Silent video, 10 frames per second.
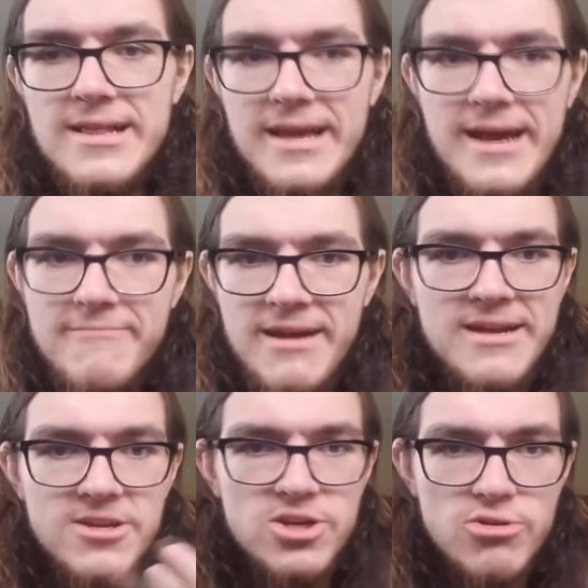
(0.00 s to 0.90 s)
Like, I'm not
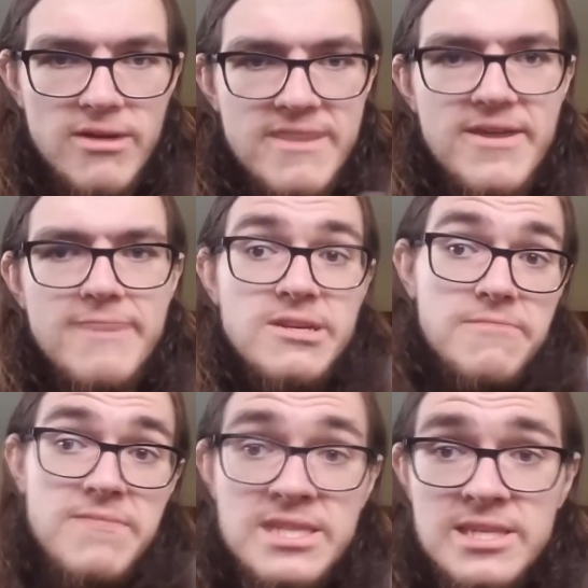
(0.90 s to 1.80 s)
gonna crave it. I'm gonna
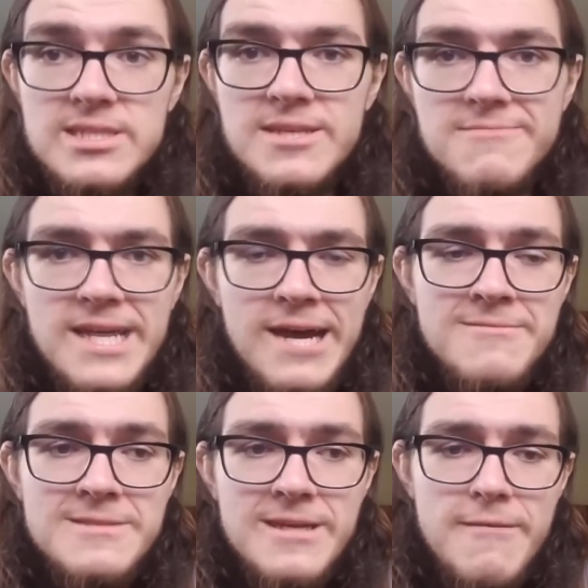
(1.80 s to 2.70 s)
miss it
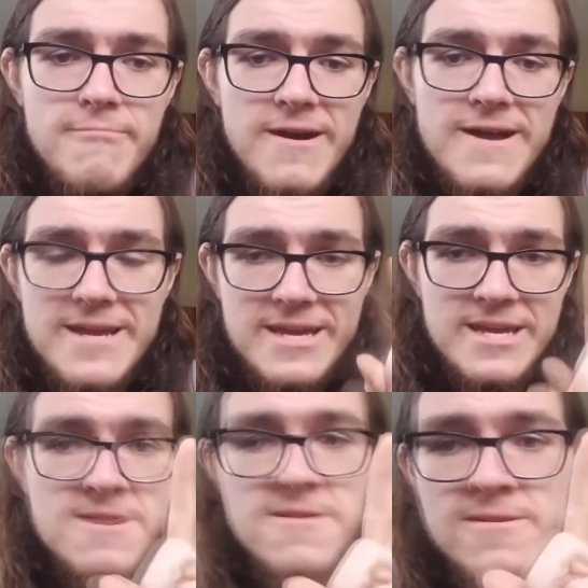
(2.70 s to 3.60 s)
sometimes, but
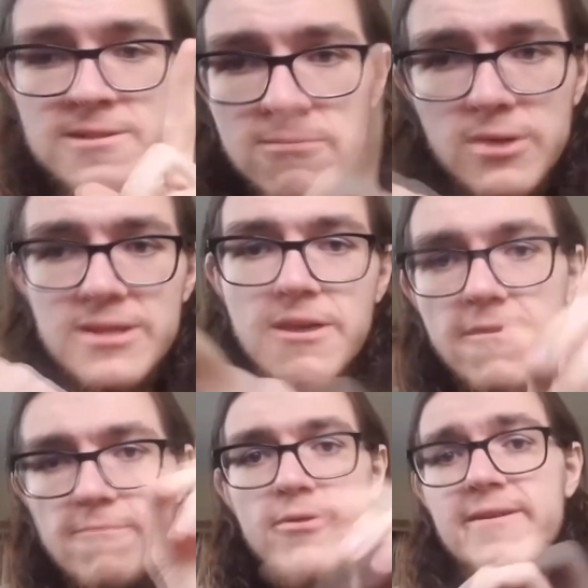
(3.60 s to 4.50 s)
here's what the
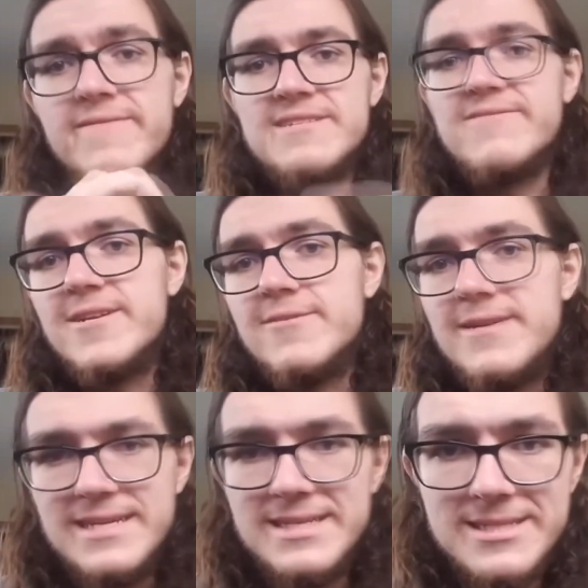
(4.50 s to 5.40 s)
whole point of this video
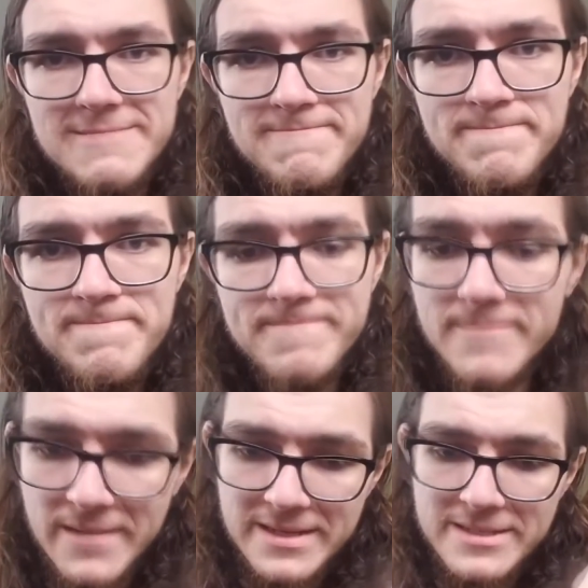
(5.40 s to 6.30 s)
is.
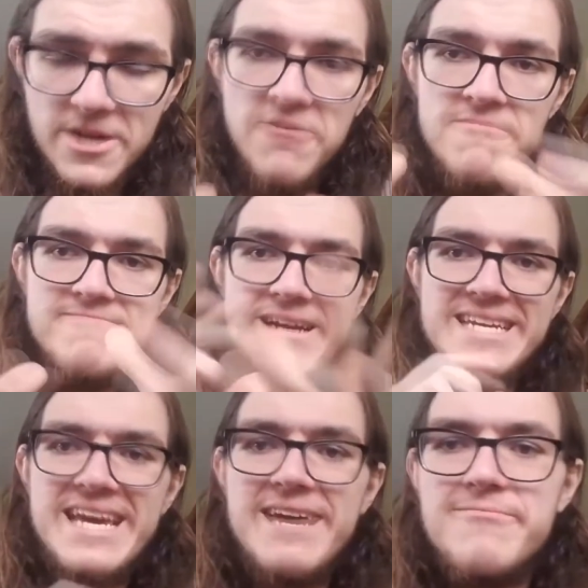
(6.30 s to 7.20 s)
Don't
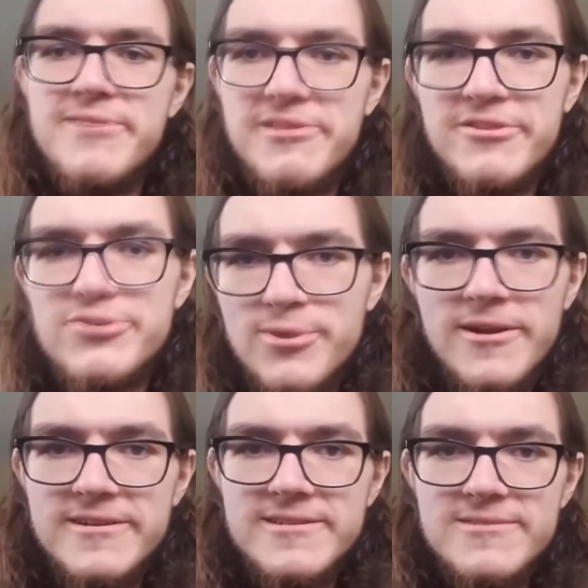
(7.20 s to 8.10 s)
medicate with
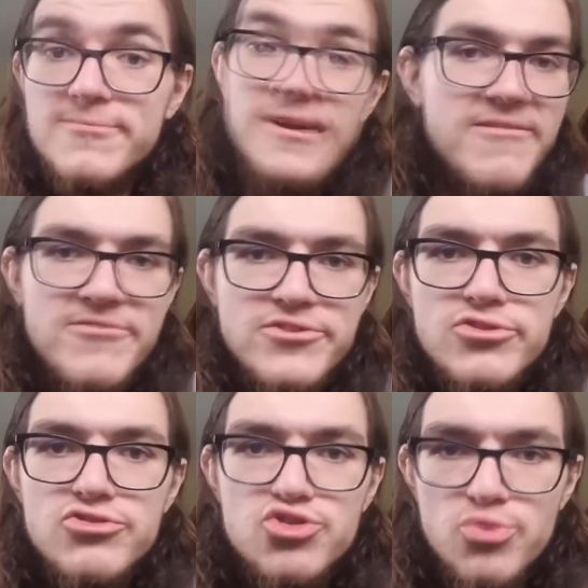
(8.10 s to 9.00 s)
drugs. Whatever
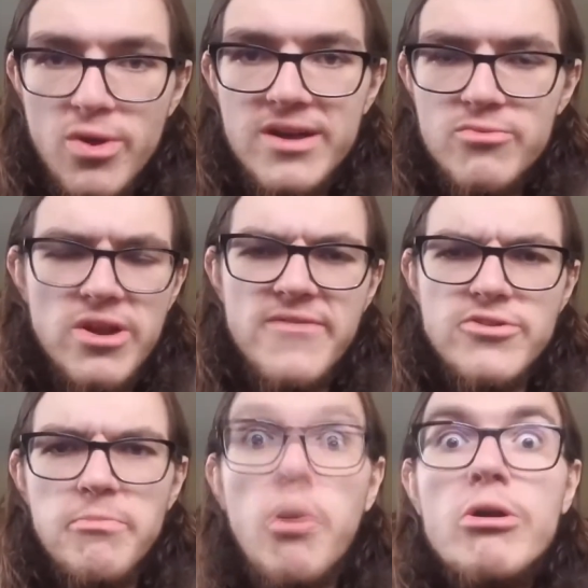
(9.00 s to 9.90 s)
your drug, whatever
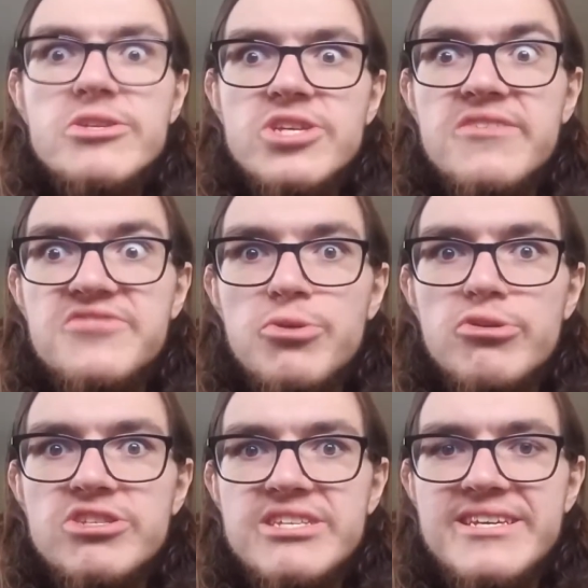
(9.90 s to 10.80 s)
your poison of
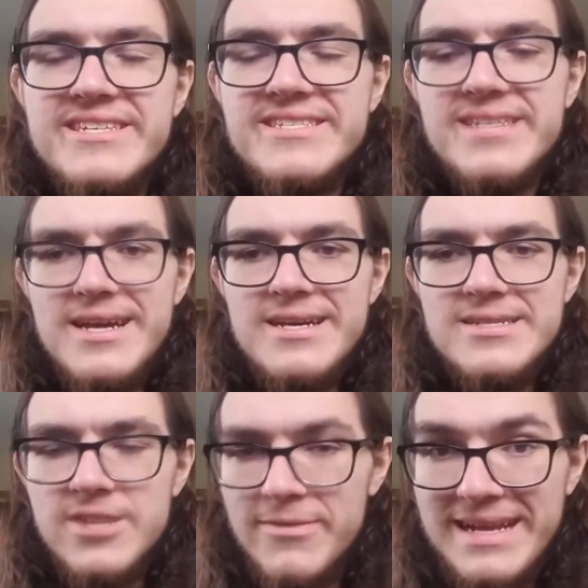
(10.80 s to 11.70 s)
choice is,
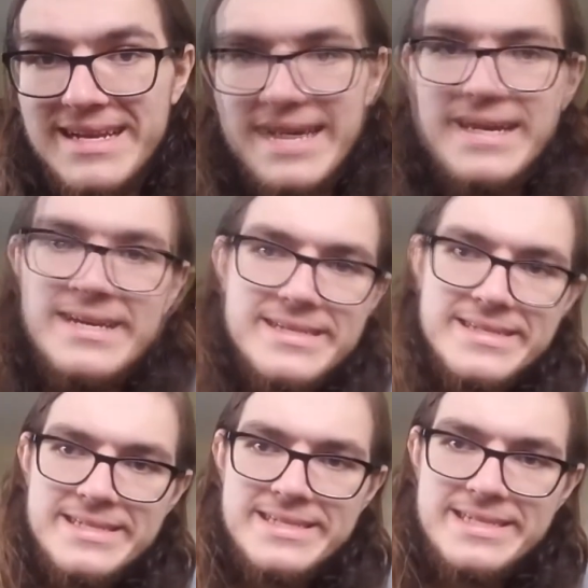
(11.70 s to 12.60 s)
don't medicate.
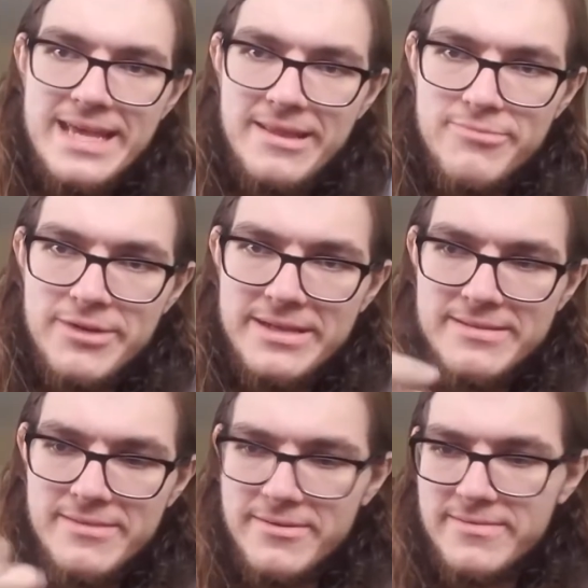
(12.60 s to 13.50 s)
Celebrate.
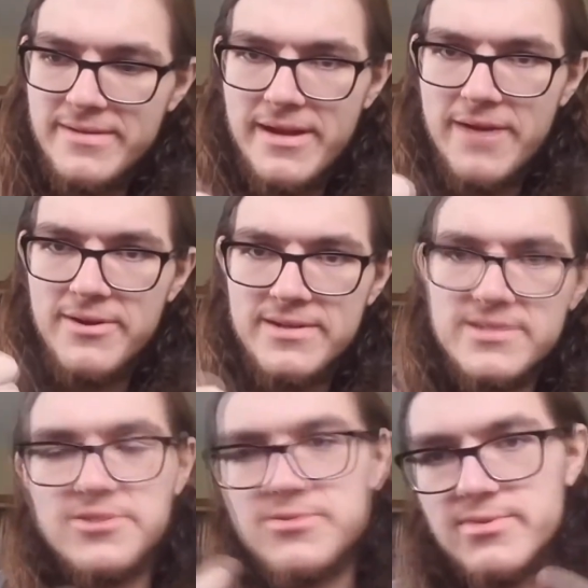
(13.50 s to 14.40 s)
I wanted to
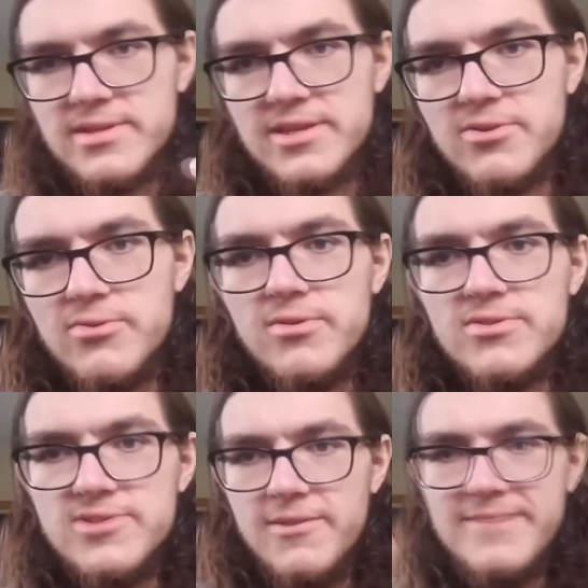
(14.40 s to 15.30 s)
do it really cool.
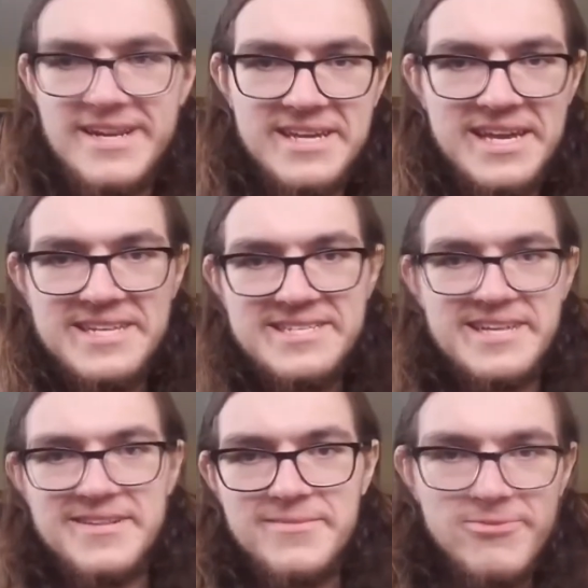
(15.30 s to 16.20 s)
Don't medicate,
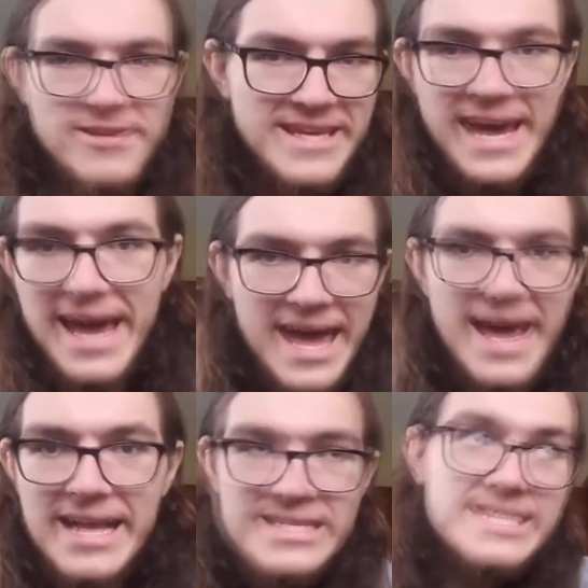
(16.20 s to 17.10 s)
celebrate.
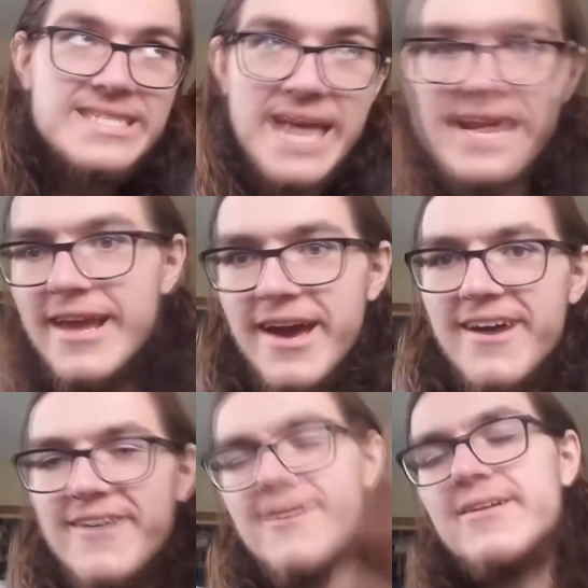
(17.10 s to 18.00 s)
Yay, just say
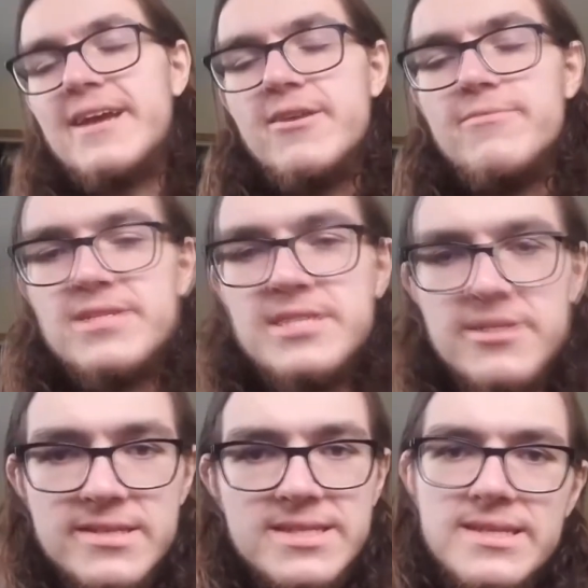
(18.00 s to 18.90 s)
no. Okay, no, but
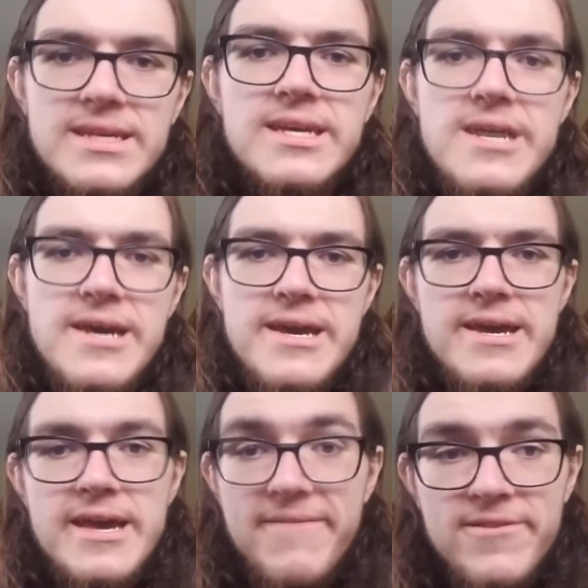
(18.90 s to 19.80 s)
seriously,
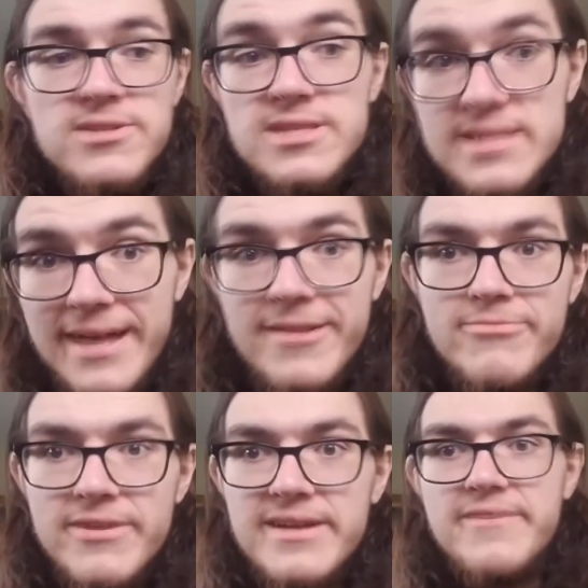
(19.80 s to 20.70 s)
if you
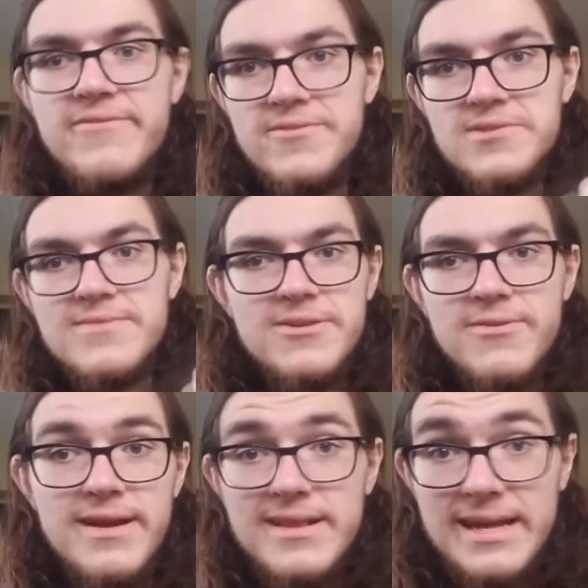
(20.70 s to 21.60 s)
celebrate, if you use
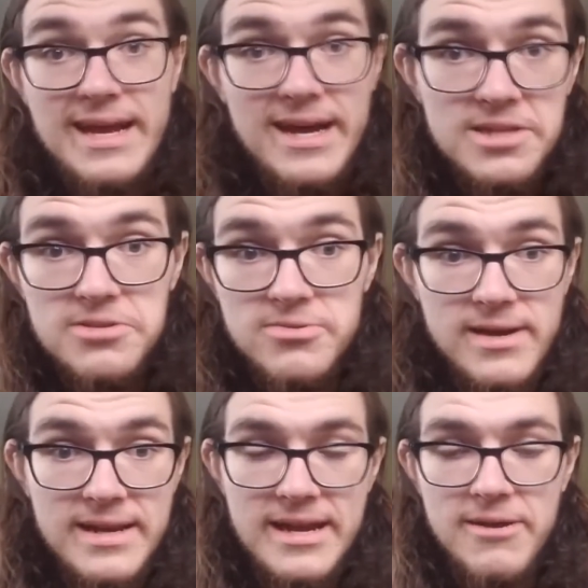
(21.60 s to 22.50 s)
marijuana like I do
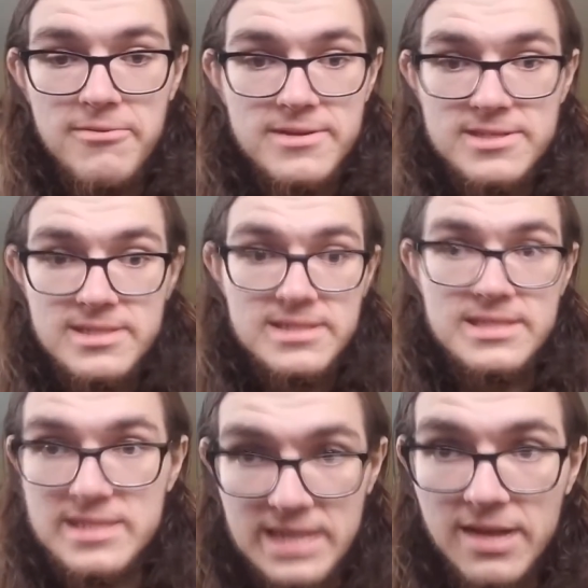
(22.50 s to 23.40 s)
right now, where it's just to
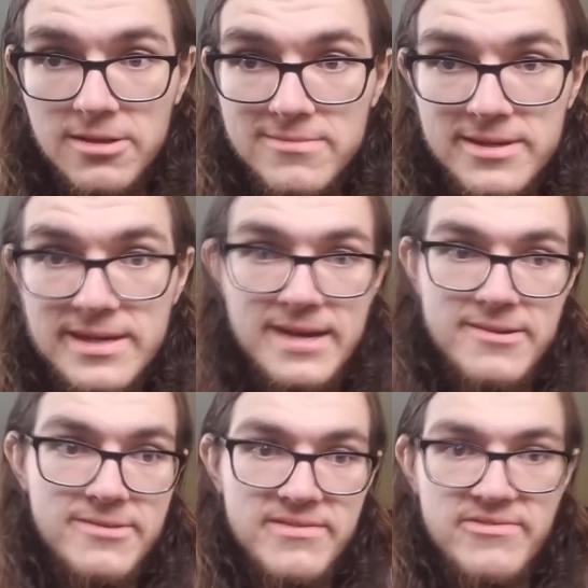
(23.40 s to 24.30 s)
celebrate, I
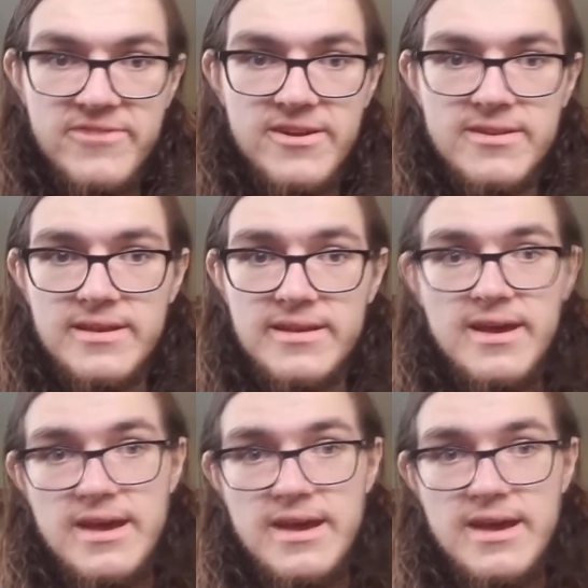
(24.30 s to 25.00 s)
don't give a fuck. Like,